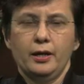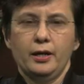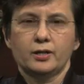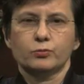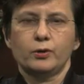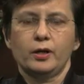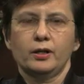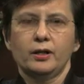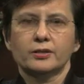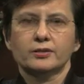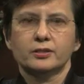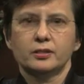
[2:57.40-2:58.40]
as well
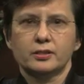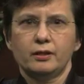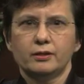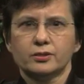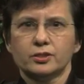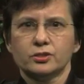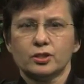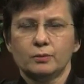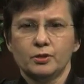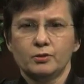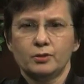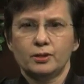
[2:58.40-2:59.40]
as the intelligence
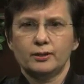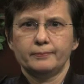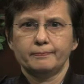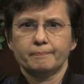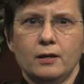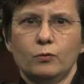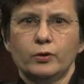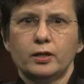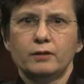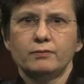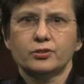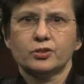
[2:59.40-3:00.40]
community. We
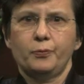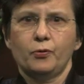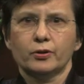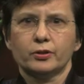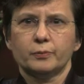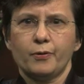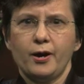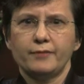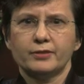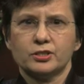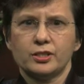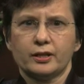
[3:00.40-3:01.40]
even support the
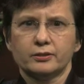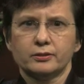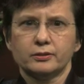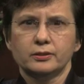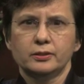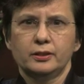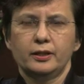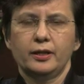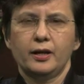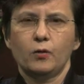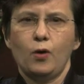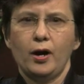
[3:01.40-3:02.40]
private sector in
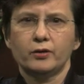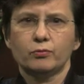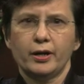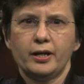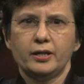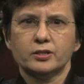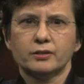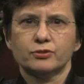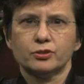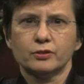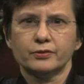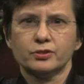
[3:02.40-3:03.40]
a wide range of
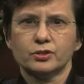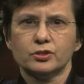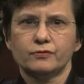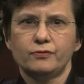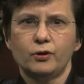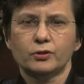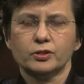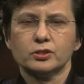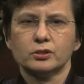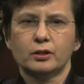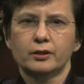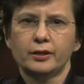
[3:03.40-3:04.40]
services focused on